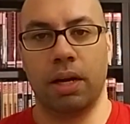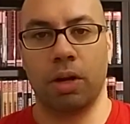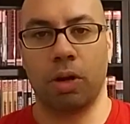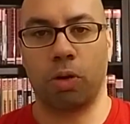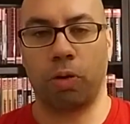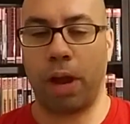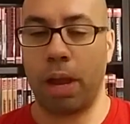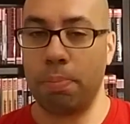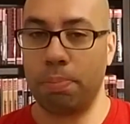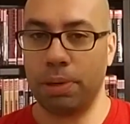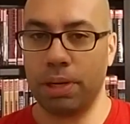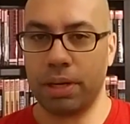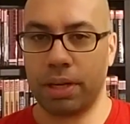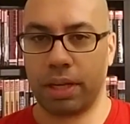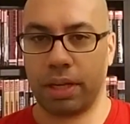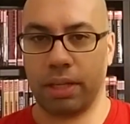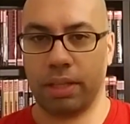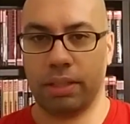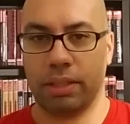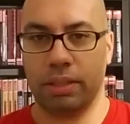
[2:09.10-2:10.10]
great
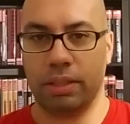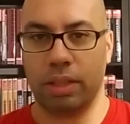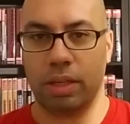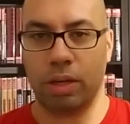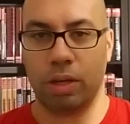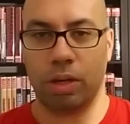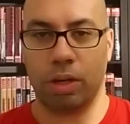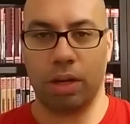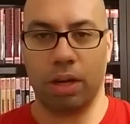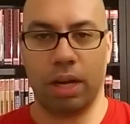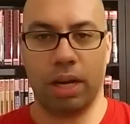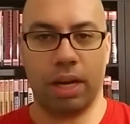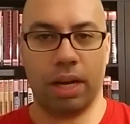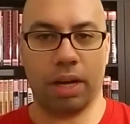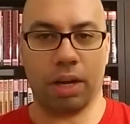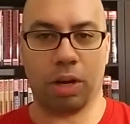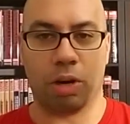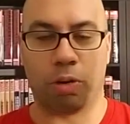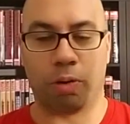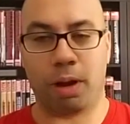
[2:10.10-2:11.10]
book,
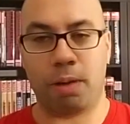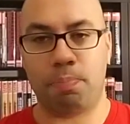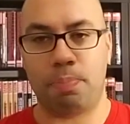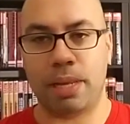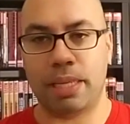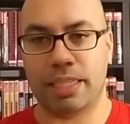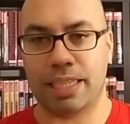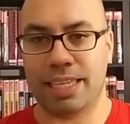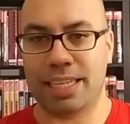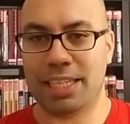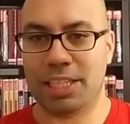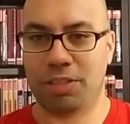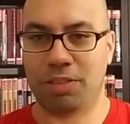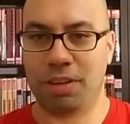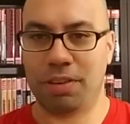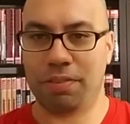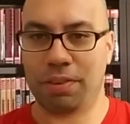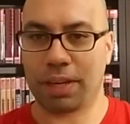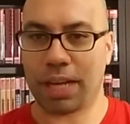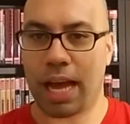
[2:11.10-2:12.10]
great piece of
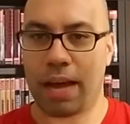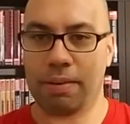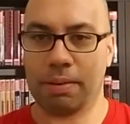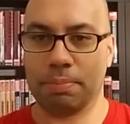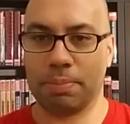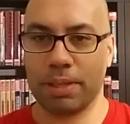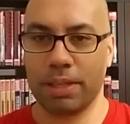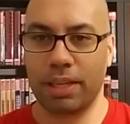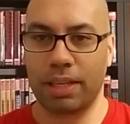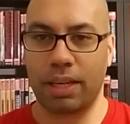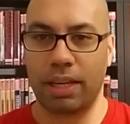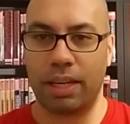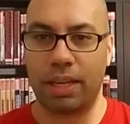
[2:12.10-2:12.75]
history for comic book